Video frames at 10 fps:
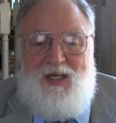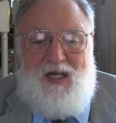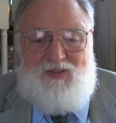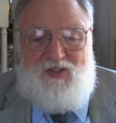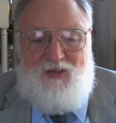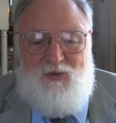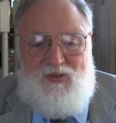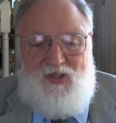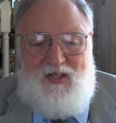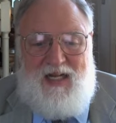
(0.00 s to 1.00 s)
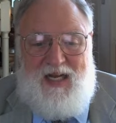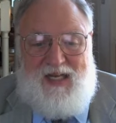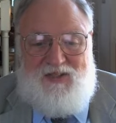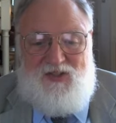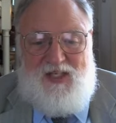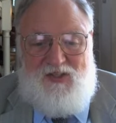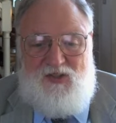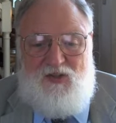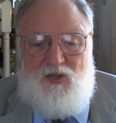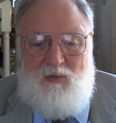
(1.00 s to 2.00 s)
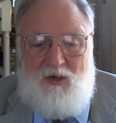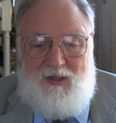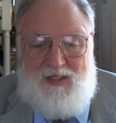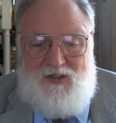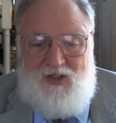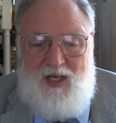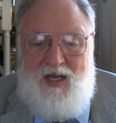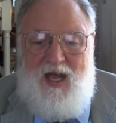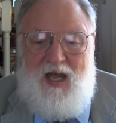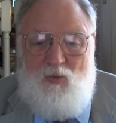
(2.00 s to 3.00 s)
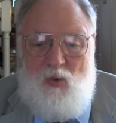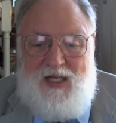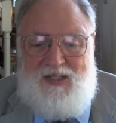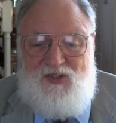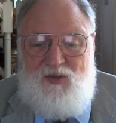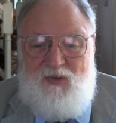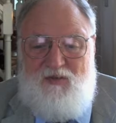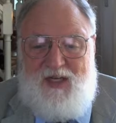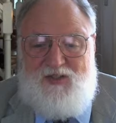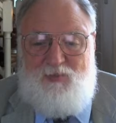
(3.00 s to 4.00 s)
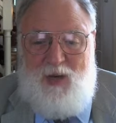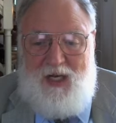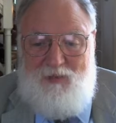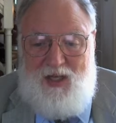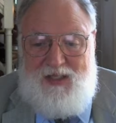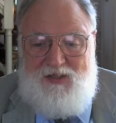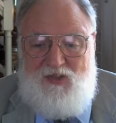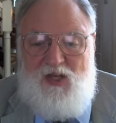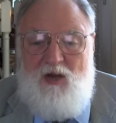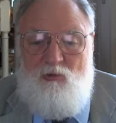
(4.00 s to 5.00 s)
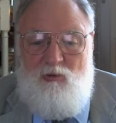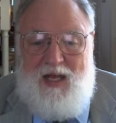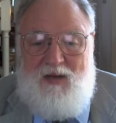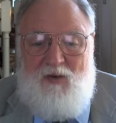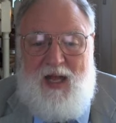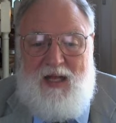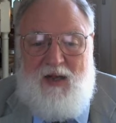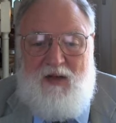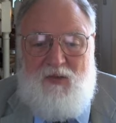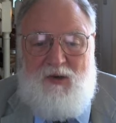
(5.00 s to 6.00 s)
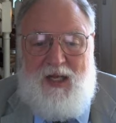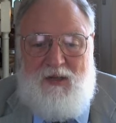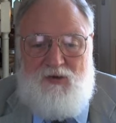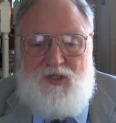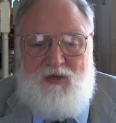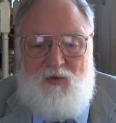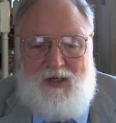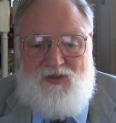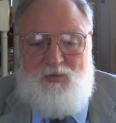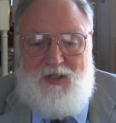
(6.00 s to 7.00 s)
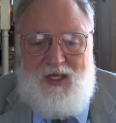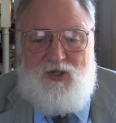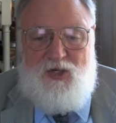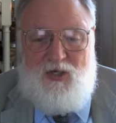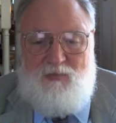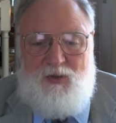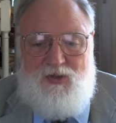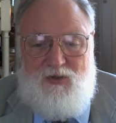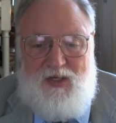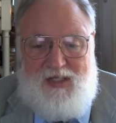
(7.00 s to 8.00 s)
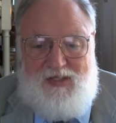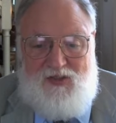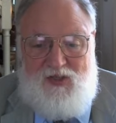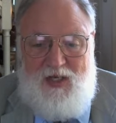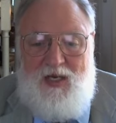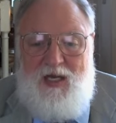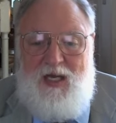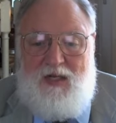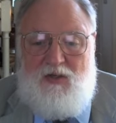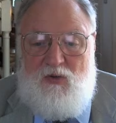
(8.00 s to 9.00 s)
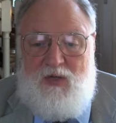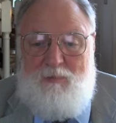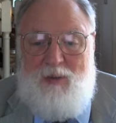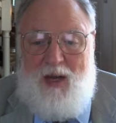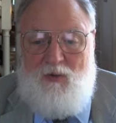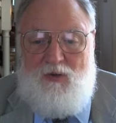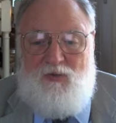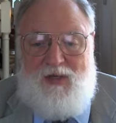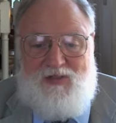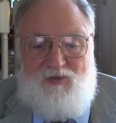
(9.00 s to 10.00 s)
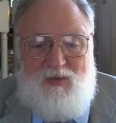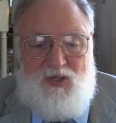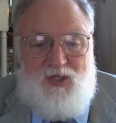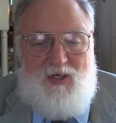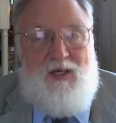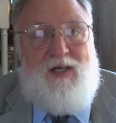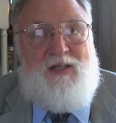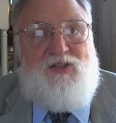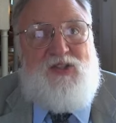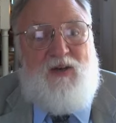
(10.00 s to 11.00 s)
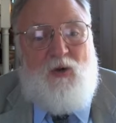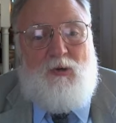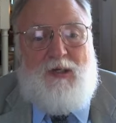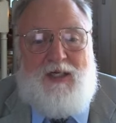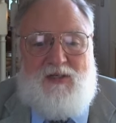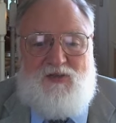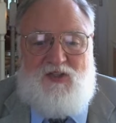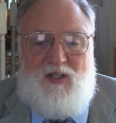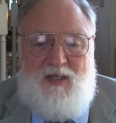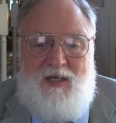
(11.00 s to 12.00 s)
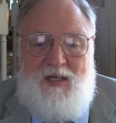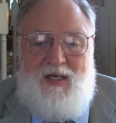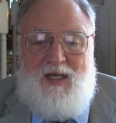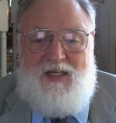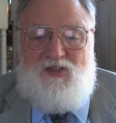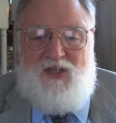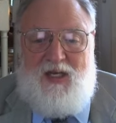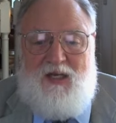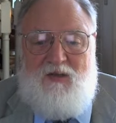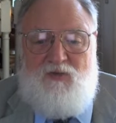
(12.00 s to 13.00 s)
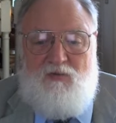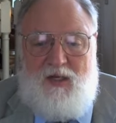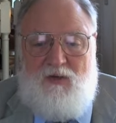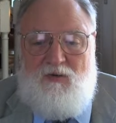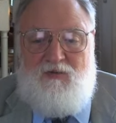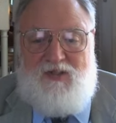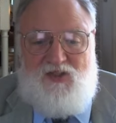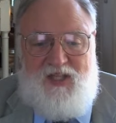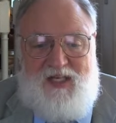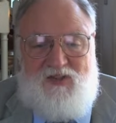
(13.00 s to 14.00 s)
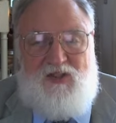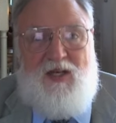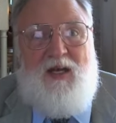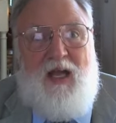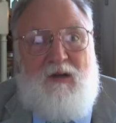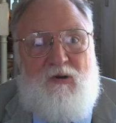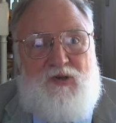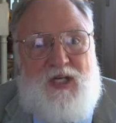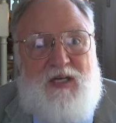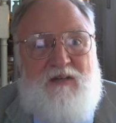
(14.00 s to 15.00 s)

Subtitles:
It's interested in access to markets and ways to advance pipelines, rail, and other energy transportation opportunities, including power transmission, said Laura Nelson, executive director of the state's Energy